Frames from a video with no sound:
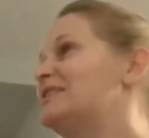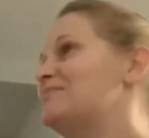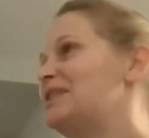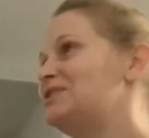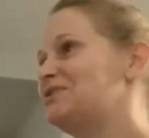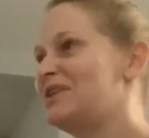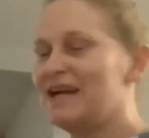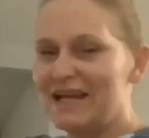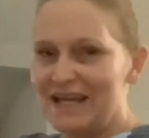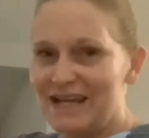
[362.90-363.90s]
to make sure
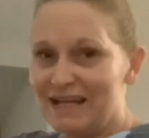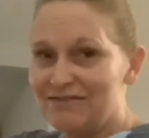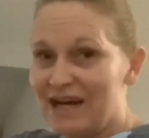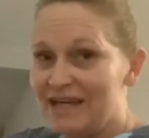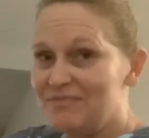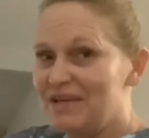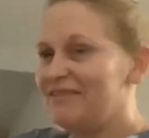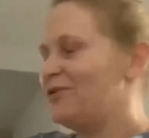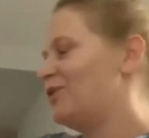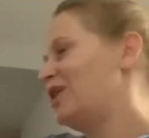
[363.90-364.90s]
I get it right
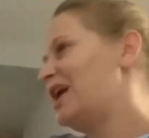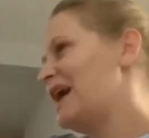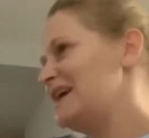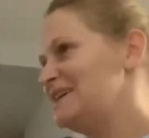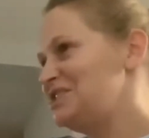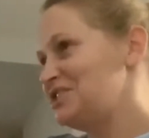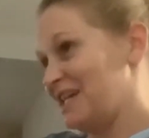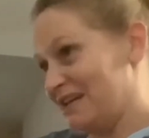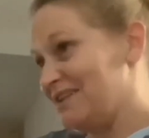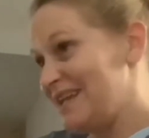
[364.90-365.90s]
before I
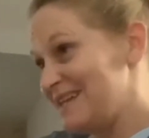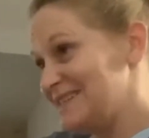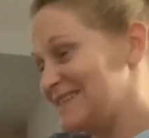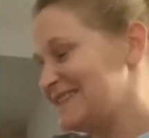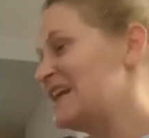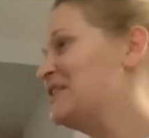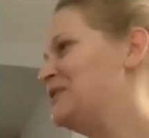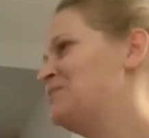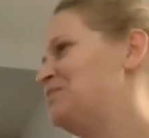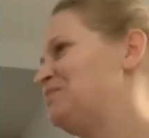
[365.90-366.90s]
share this.
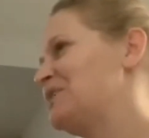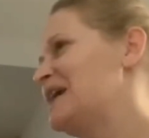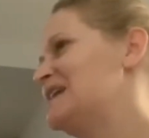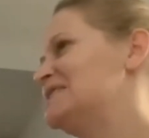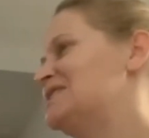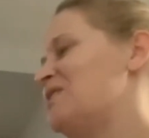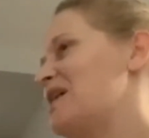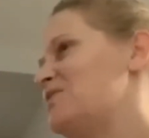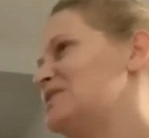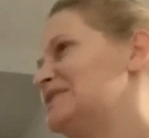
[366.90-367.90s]
So
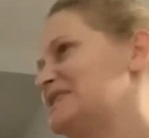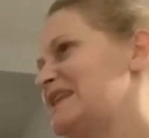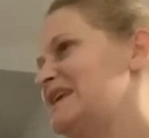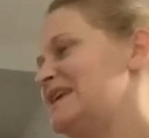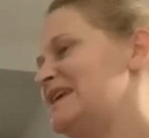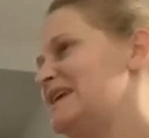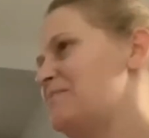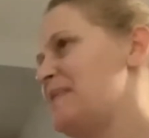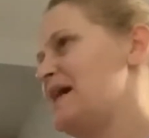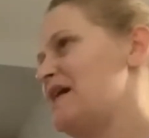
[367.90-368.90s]
I was thinking
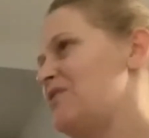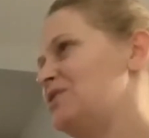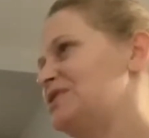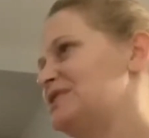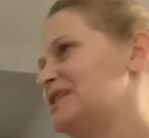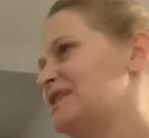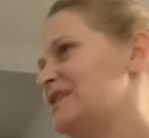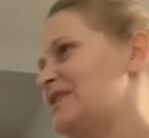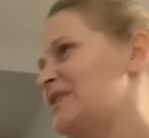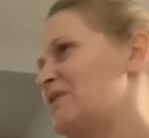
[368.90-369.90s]
about,
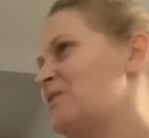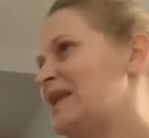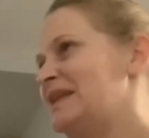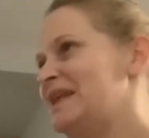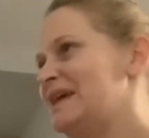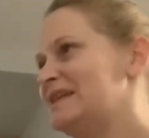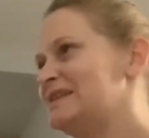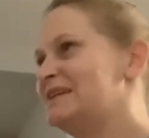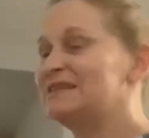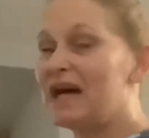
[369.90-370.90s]
when did
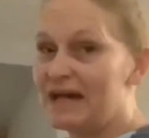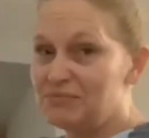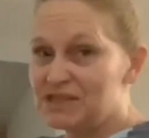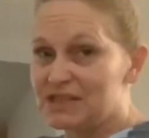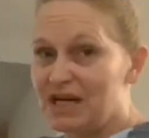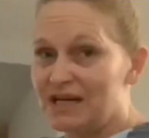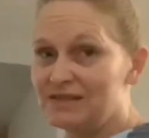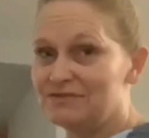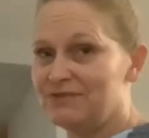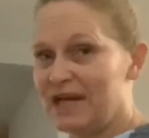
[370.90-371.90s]
time start,
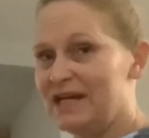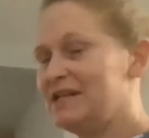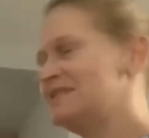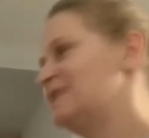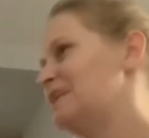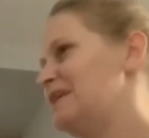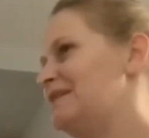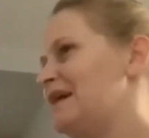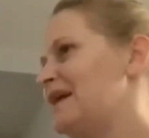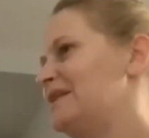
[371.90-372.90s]
right?
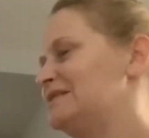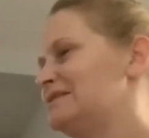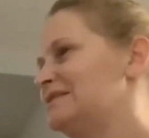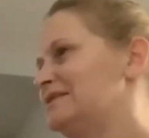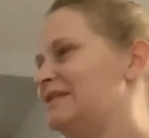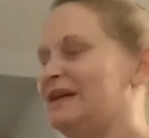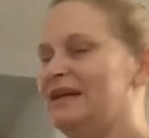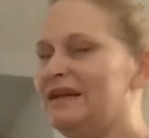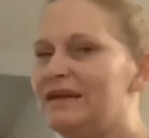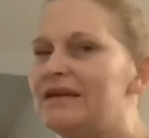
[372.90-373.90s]
And not
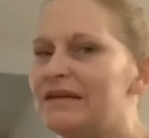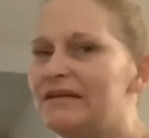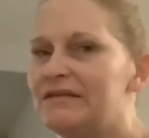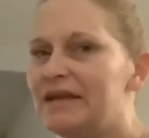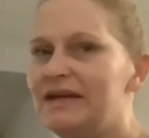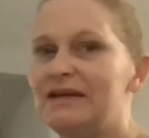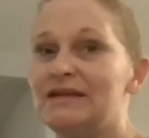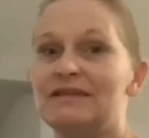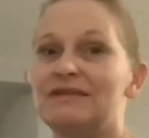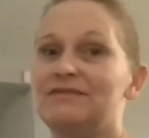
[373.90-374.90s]
like, like
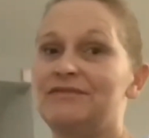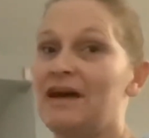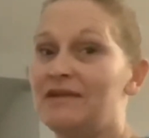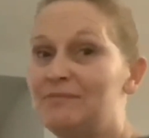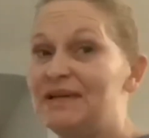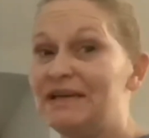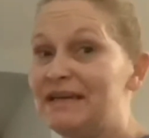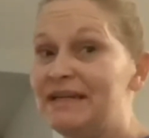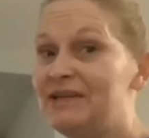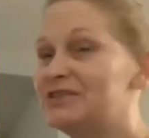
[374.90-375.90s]
5
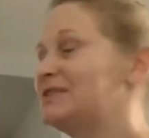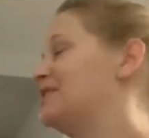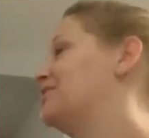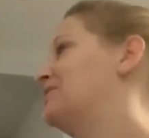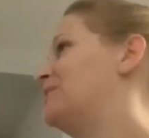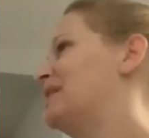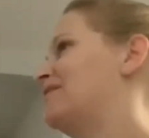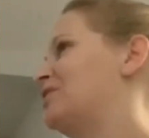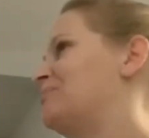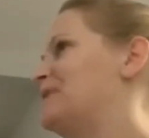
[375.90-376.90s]
billion years ago or
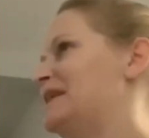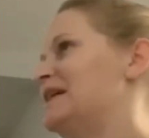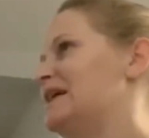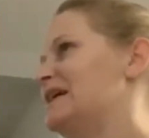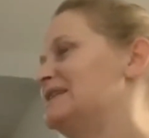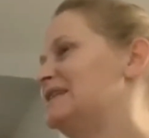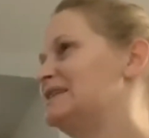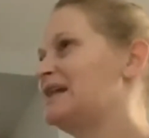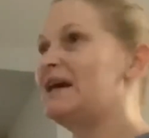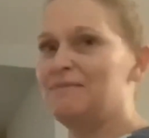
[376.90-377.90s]
whatever, but the
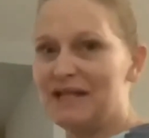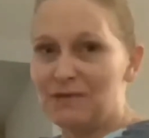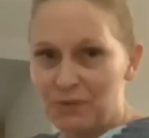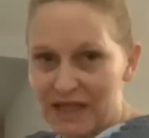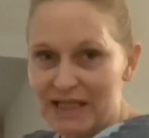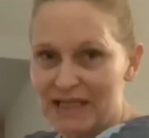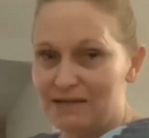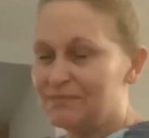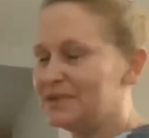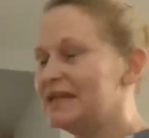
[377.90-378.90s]
time that we
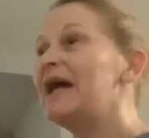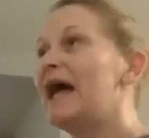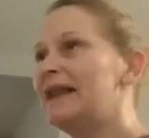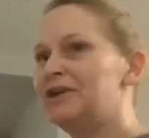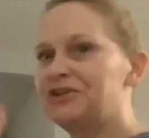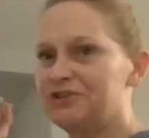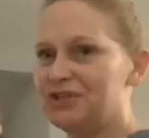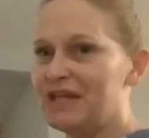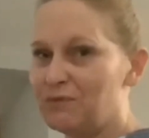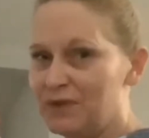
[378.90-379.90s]
keep, the calendar
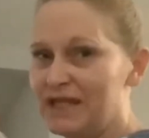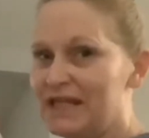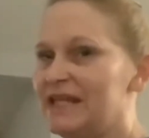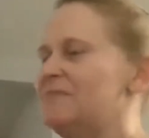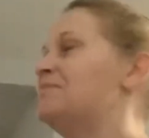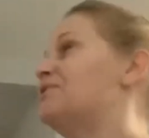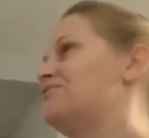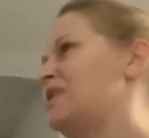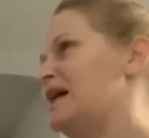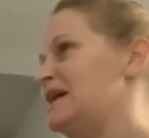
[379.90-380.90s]
that we keep,
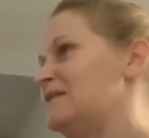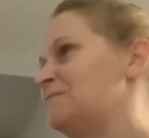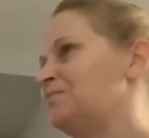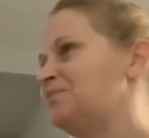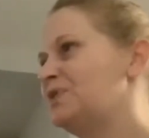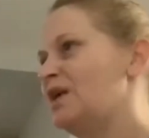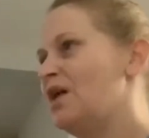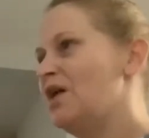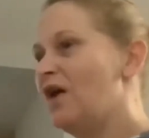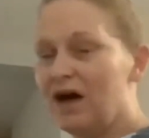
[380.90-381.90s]
right?
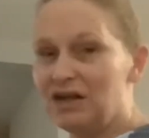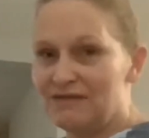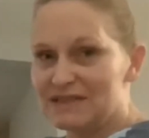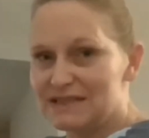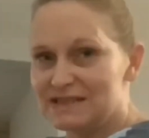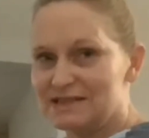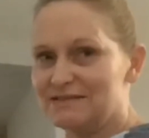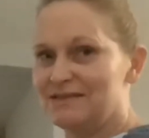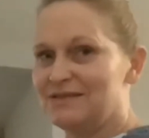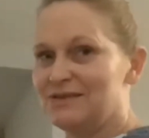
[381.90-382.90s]
All of us
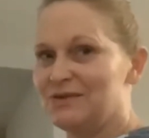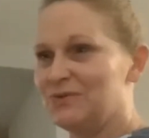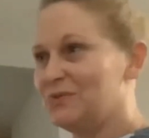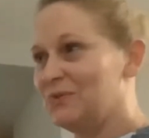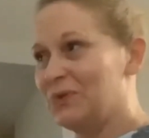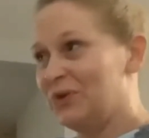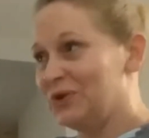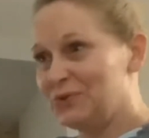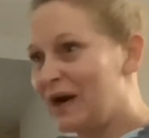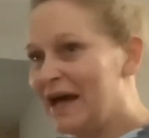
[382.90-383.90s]

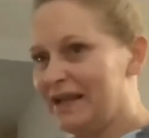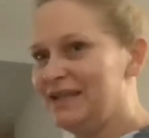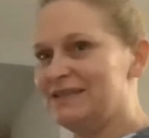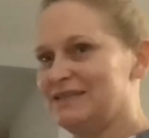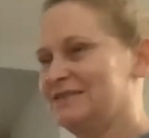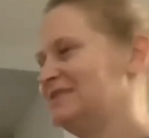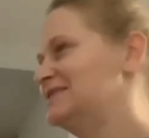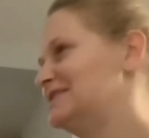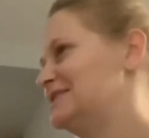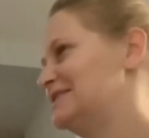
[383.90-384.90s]
worldwide.
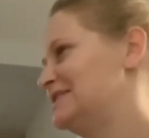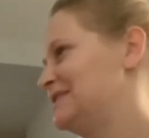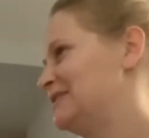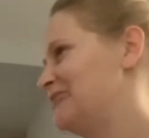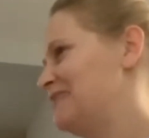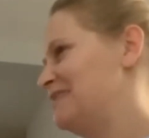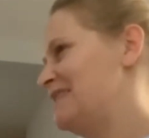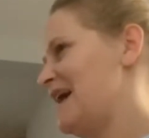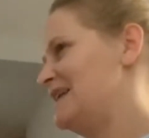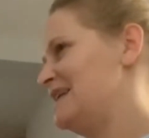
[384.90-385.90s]
And
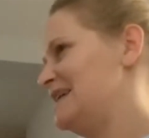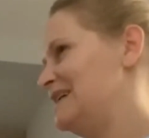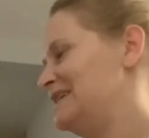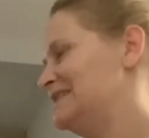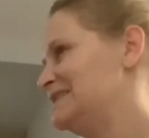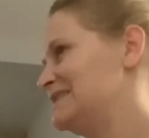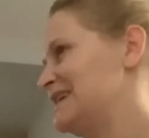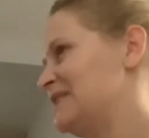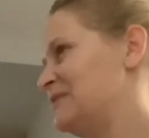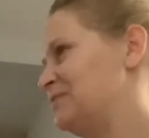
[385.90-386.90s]
that is
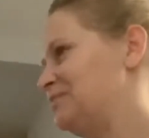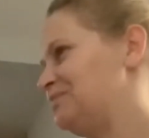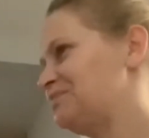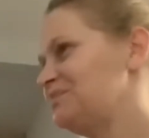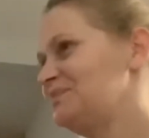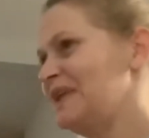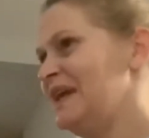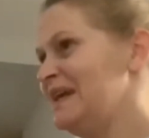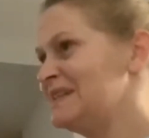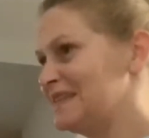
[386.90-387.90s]

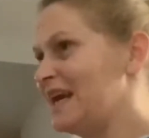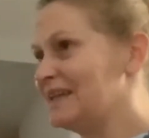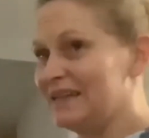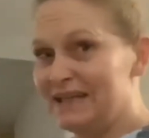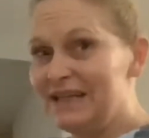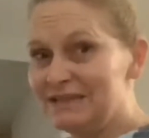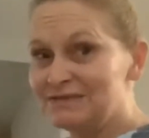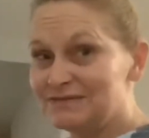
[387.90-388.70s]
exactly